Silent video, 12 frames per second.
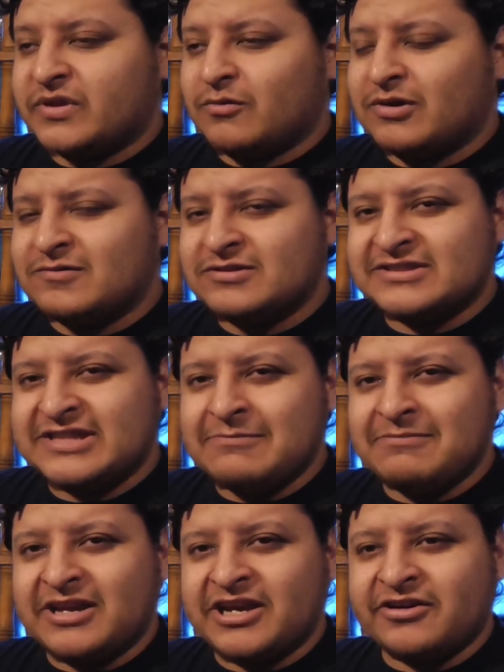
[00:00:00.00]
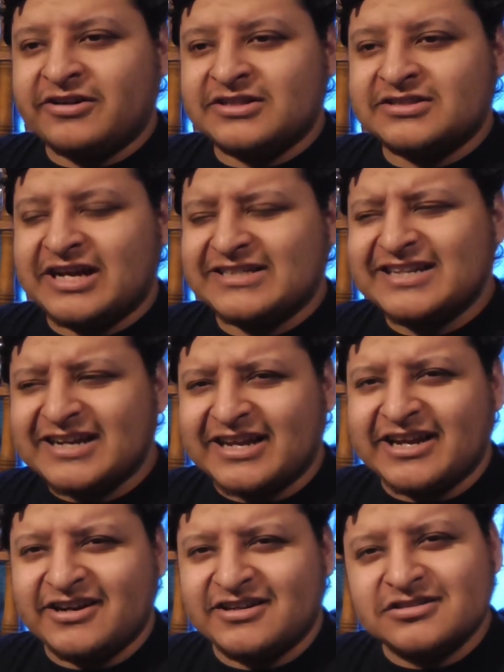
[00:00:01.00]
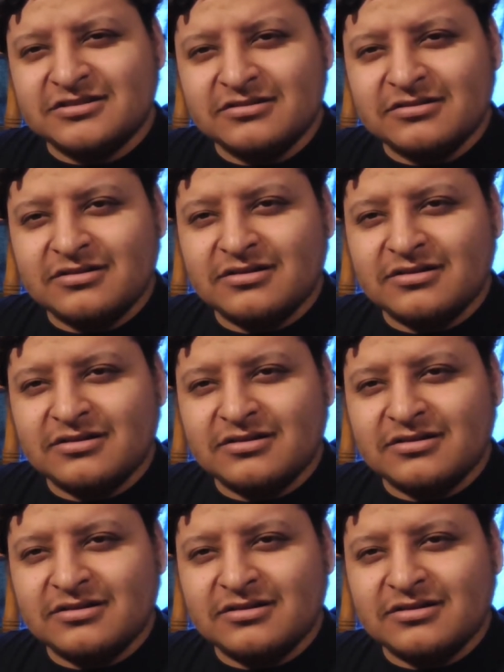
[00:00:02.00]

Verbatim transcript: What was his name? Gears? I said Gears.